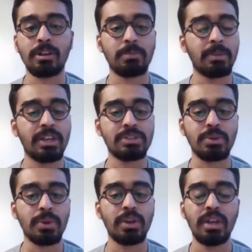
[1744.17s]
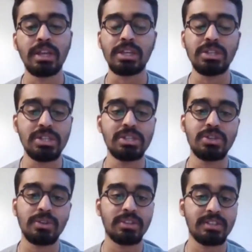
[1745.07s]
Marketplace or mm-hmm.
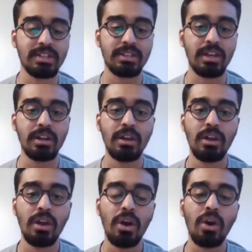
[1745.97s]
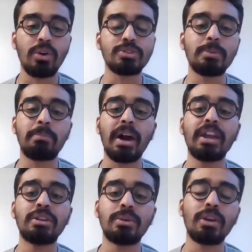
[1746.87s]
Kijiji or things like that. Also,
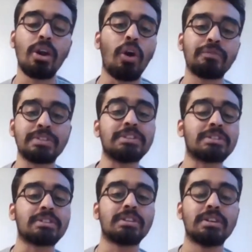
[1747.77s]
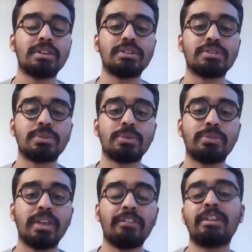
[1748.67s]
buy during off season.
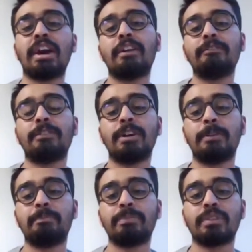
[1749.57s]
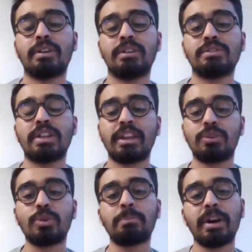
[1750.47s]
So they will have, um, uh, so like
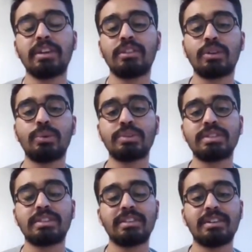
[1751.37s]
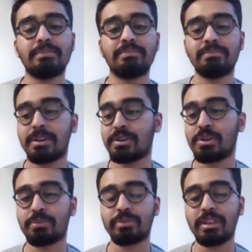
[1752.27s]
don't buy the clothes at the uh,
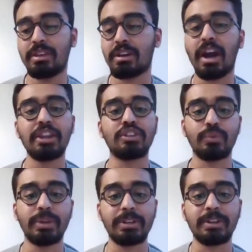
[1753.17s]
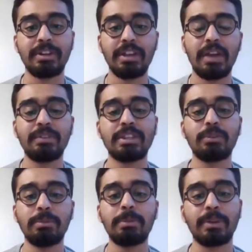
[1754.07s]
you know the height of winter.
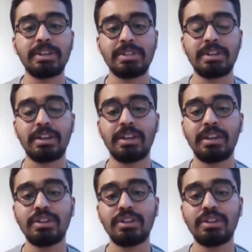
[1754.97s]
Everything will be priced high.